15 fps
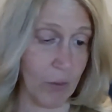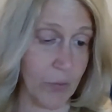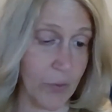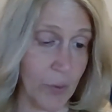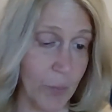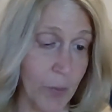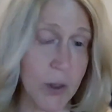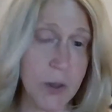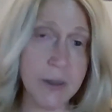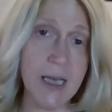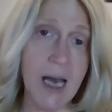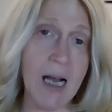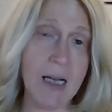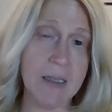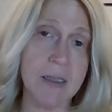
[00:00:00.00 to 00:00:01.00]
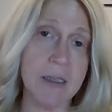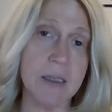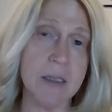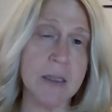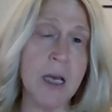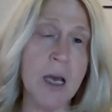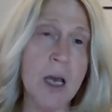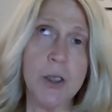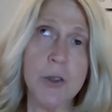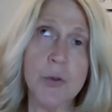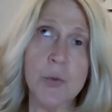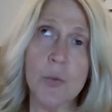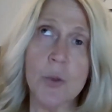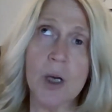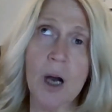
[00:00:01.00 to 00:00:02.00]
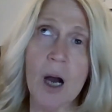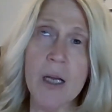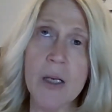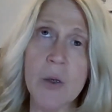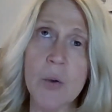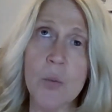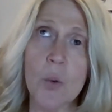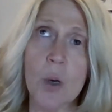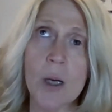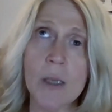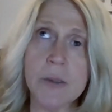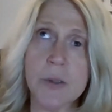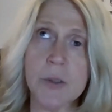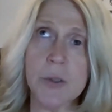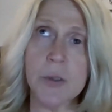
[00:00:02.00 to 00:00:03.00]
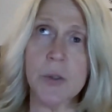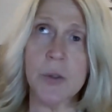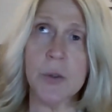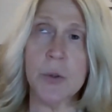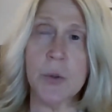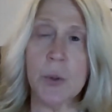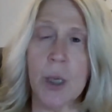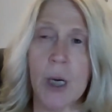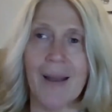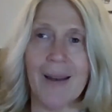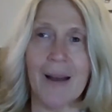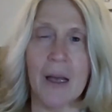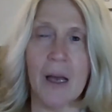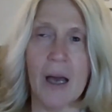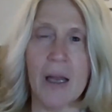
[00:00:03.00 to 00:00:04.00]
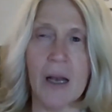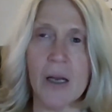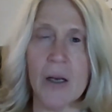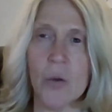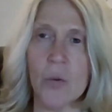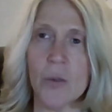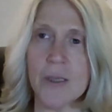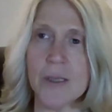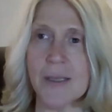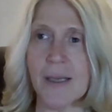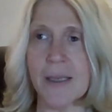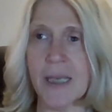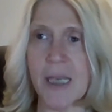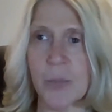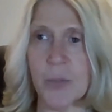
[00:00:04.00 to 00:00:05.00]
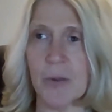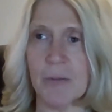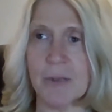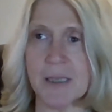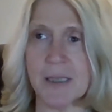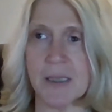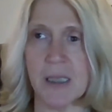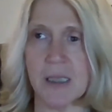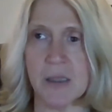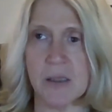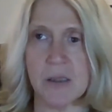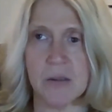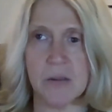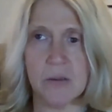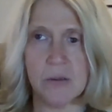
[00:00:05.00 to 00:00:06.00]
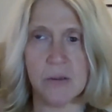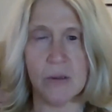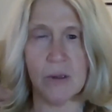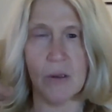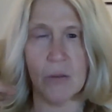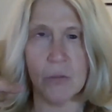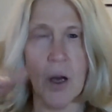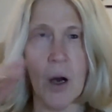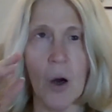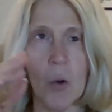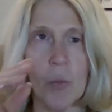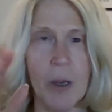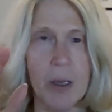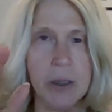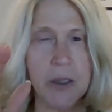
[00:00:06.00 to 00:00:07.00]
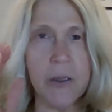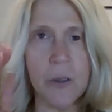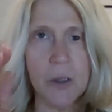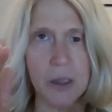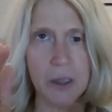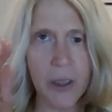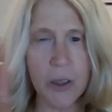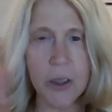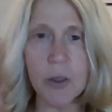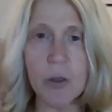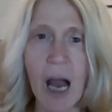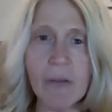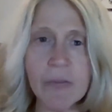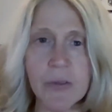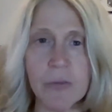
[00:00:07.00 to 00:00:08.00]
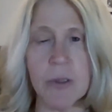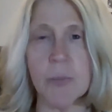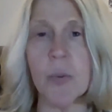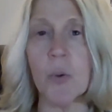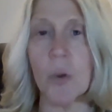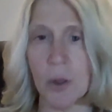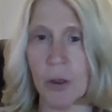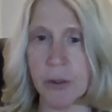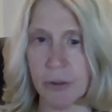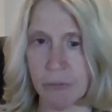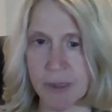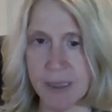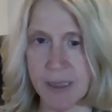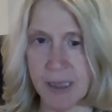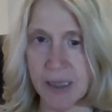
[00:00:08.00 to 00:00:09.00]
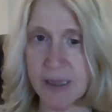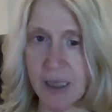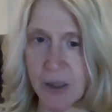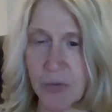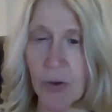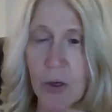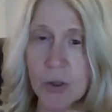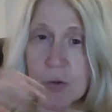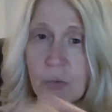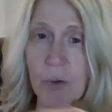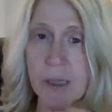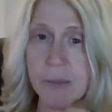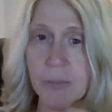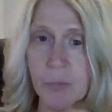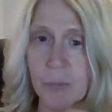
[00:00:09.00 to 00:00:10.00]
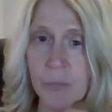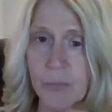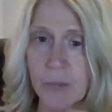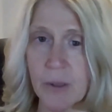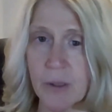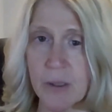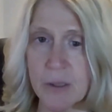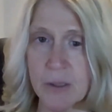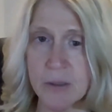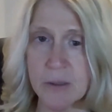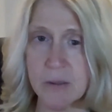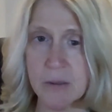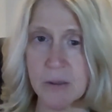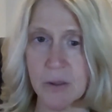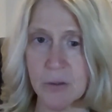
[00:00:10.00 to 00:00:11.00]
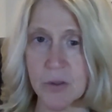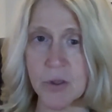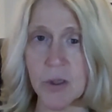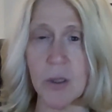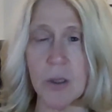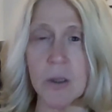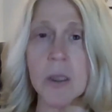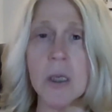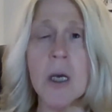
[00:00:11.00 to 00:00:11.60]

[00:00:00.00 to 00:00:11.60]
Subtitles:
the BIRT taxes, you kind of want to, and I don't want to say keep your receipts low, but you have to report all your receipts as far as rent is concerned.